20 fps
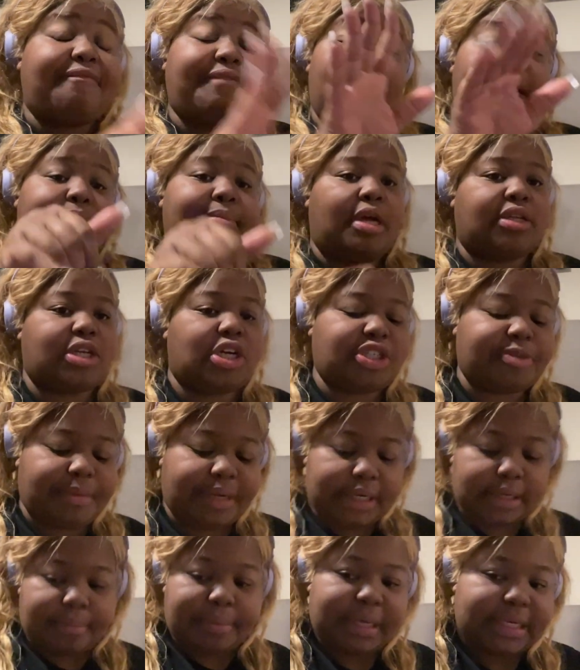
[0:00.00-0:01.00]
Follow me on social
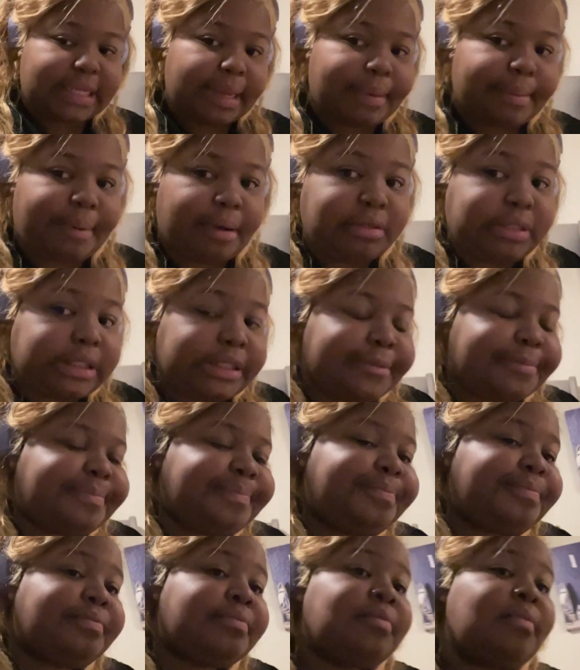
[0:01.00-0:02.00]
media because I be posting them.
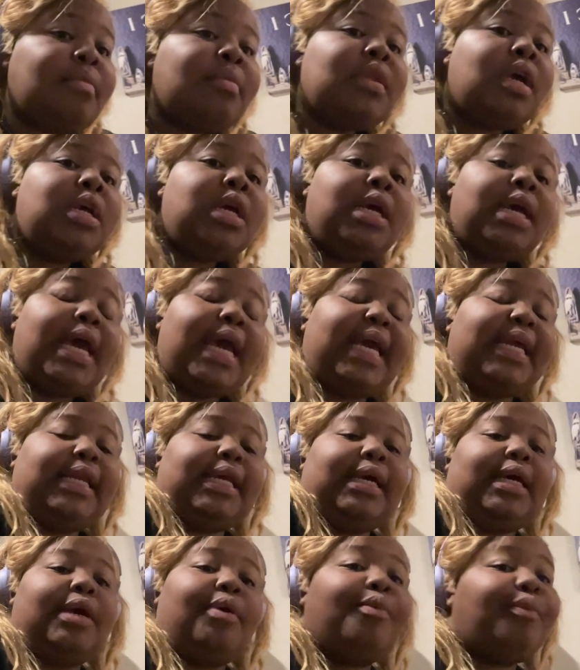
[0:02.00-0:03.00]
And
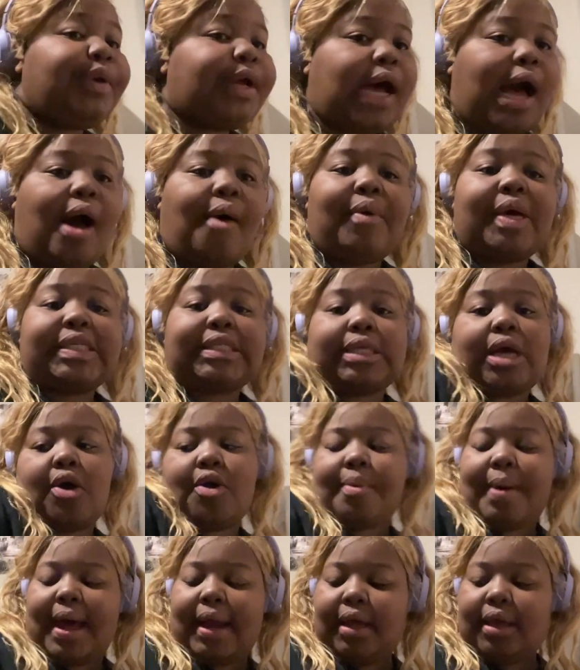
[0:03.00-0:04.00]
then we always talk
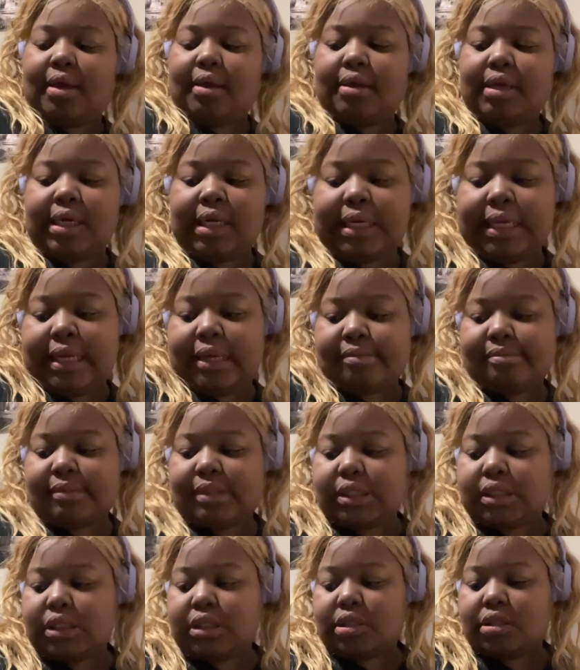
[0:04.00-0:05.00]
about it in the
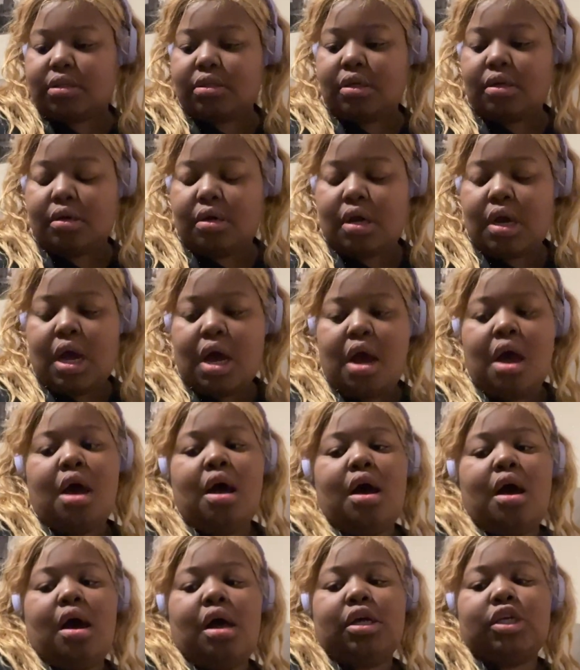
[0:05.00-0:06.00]
ends.
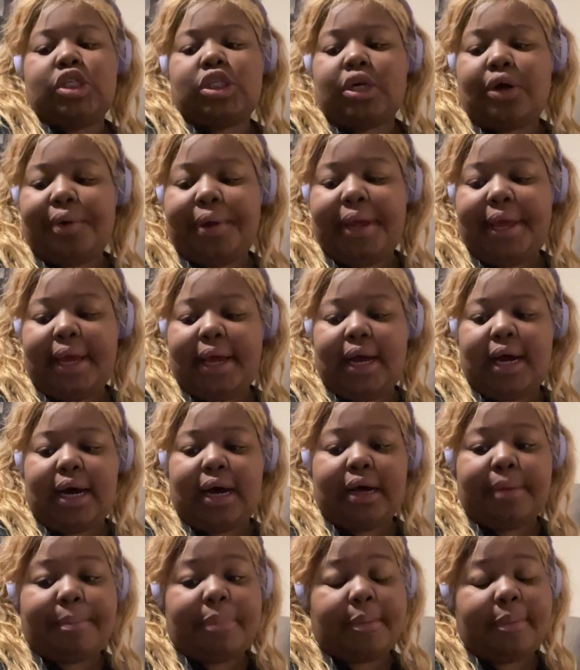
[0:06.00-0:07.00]
So,
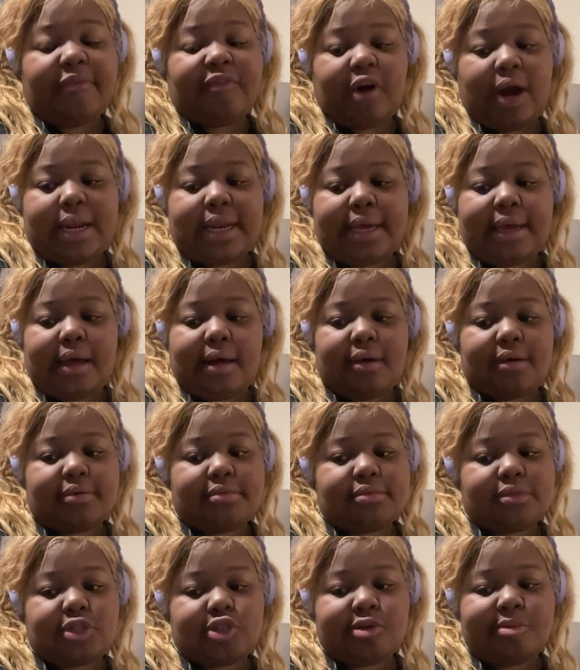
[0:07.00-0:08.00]
yeah. But Before I Let Go,
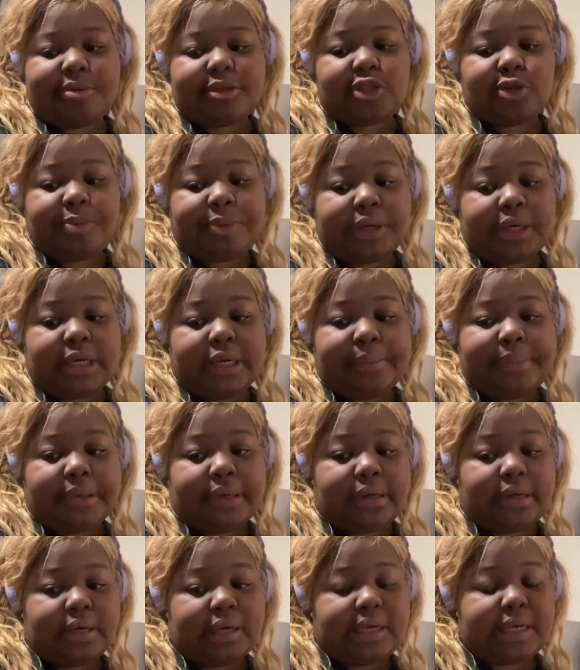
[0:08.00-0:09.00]
super, super good
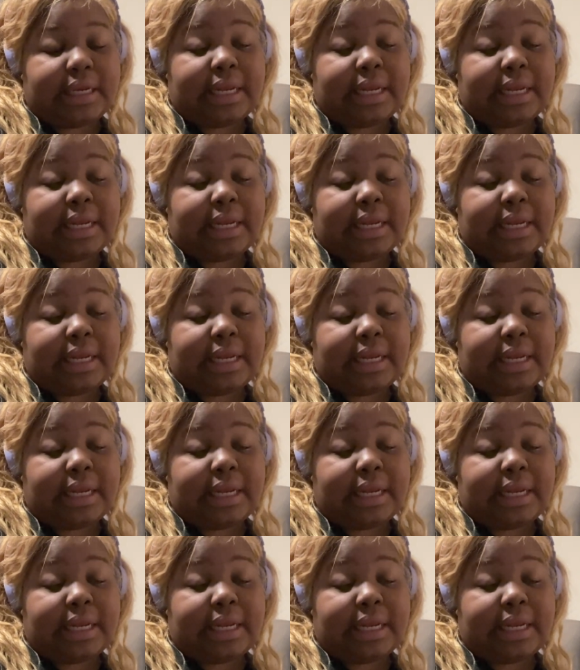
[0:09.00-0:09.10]
book.